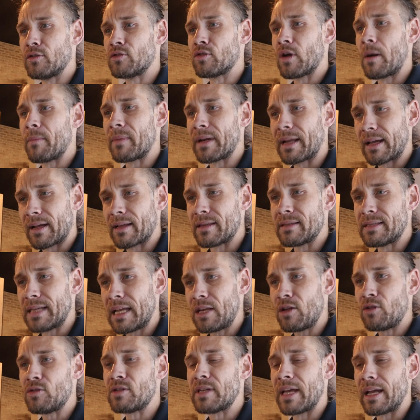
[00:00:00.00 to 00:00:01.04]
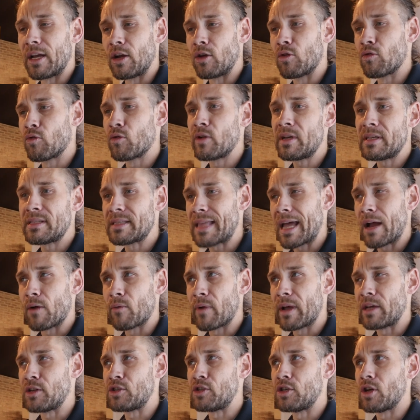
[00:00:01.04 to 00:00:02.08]
So I'm going to continue to increase that
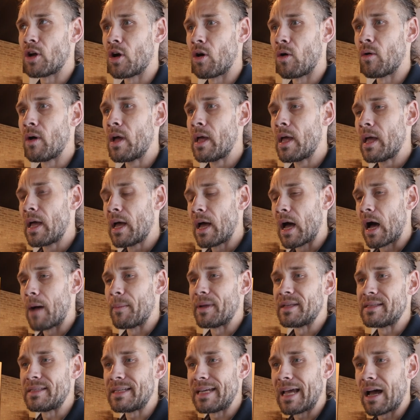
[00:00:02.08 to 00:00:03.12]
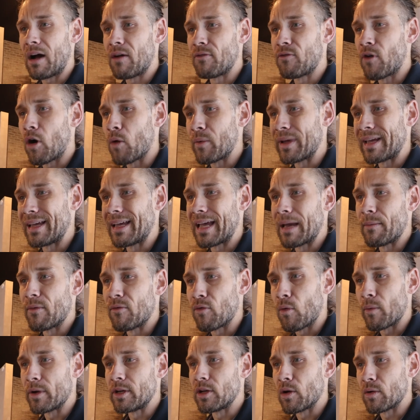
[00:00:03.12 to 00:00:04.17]
ratio and see how far we can get
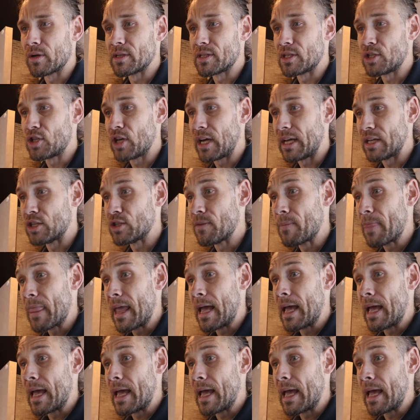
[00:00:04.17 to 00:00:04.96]
before we notice change.